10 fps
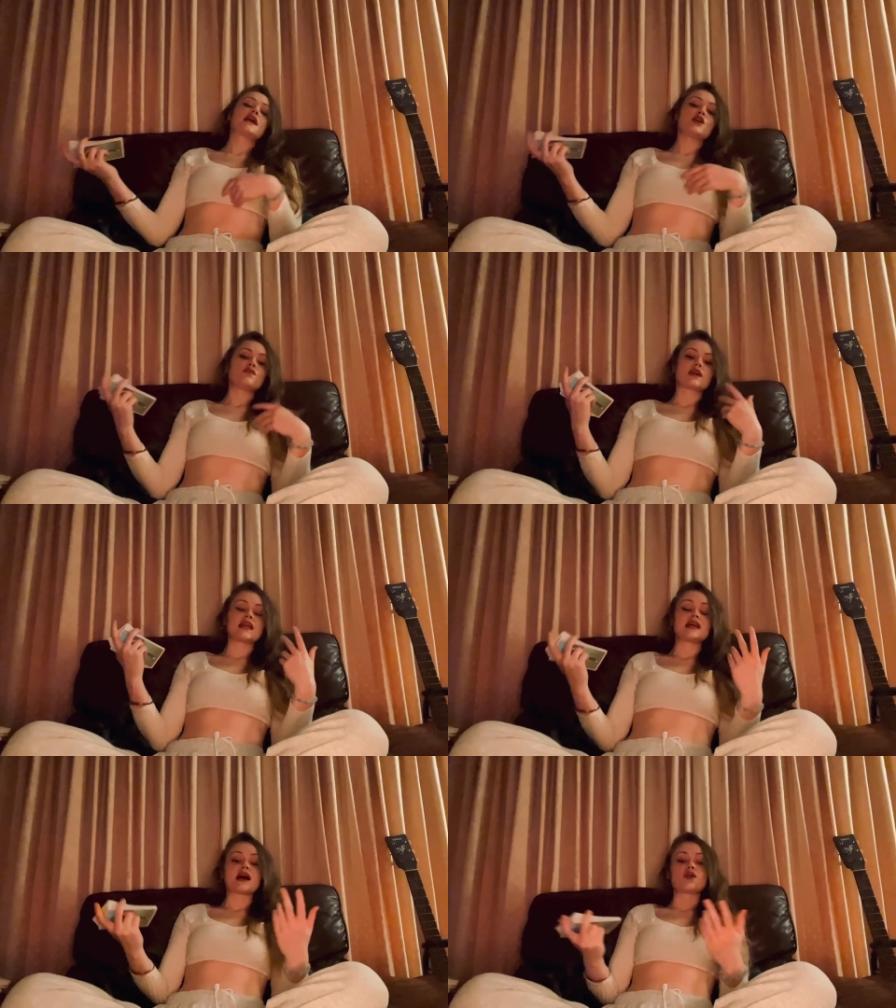like you've
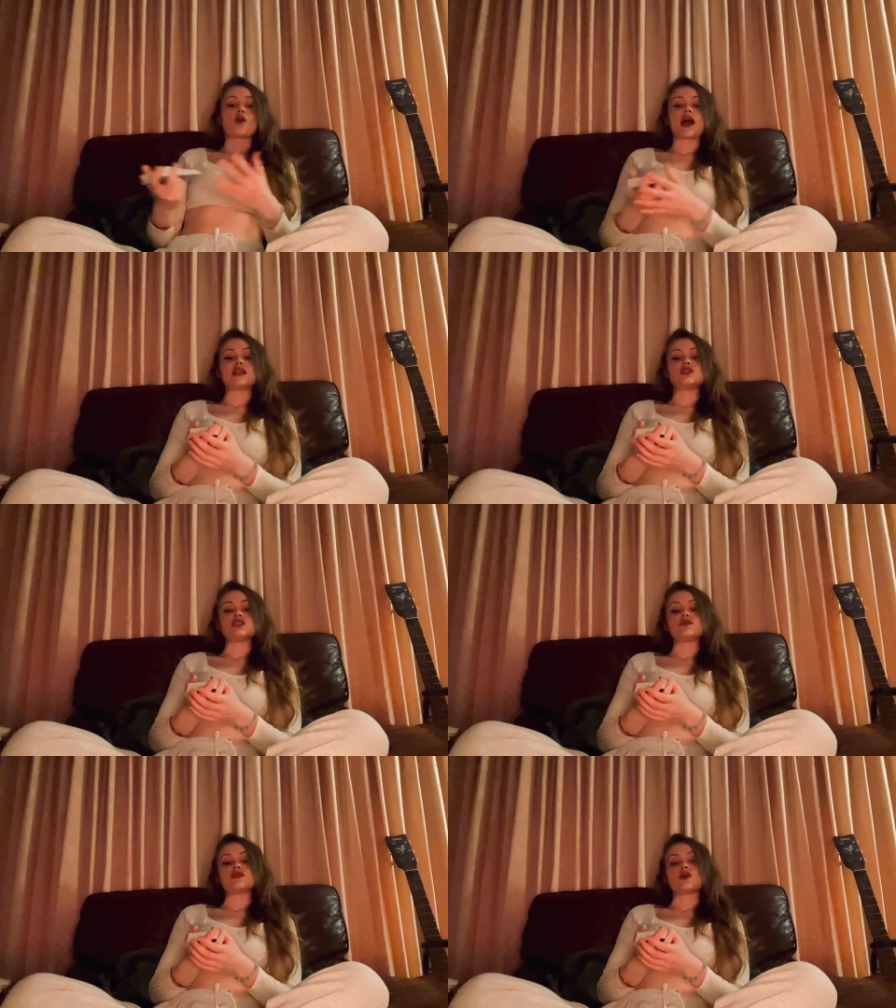cleared out your
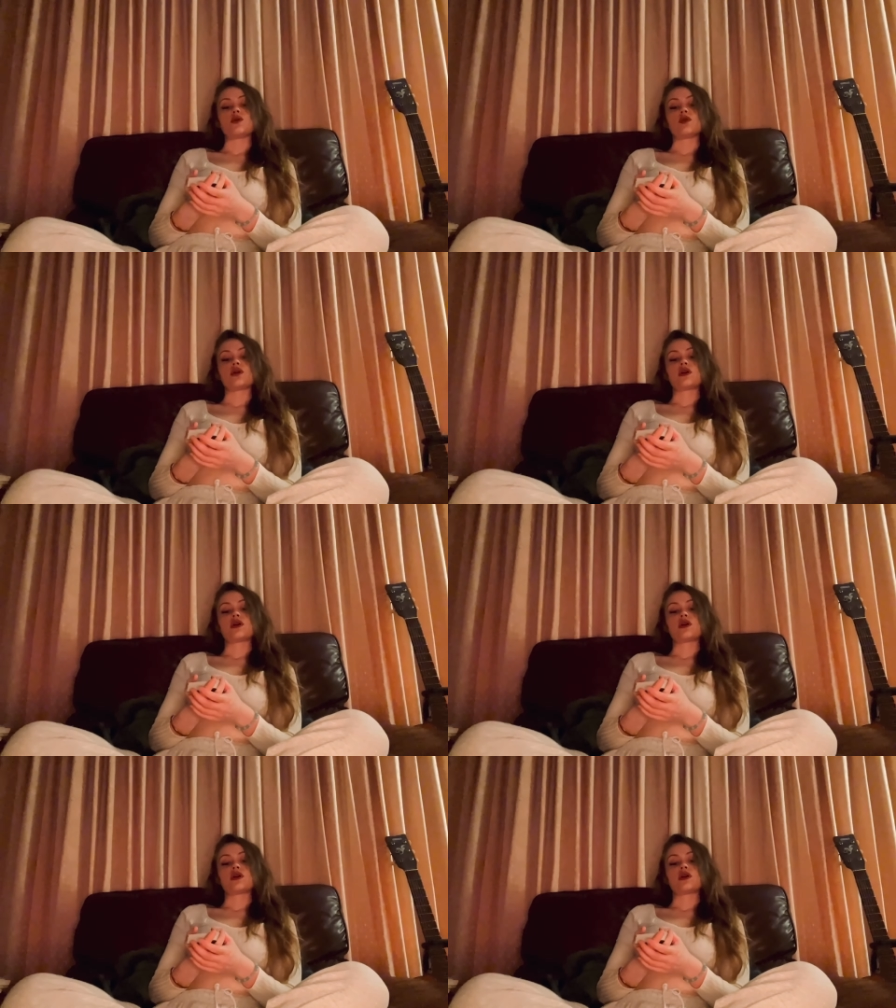energy field.